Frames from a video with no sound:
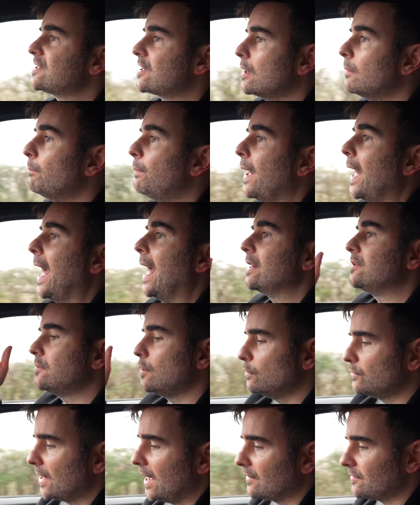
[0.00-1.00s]
compare
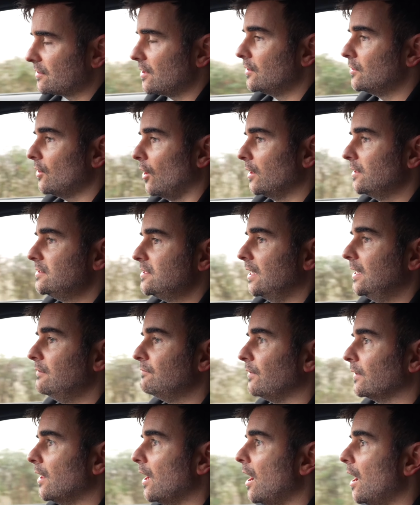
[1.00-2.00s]
2019
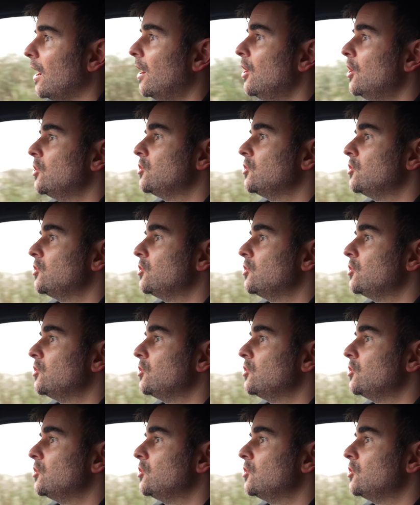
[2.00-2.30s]
Velar